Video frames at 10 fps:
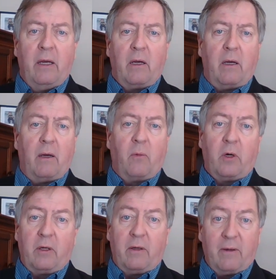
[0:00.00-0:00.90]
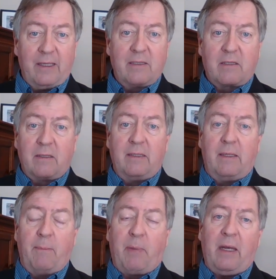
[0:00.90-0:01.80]
where you're insulin
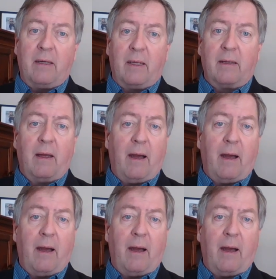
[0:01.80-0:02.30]
dependent,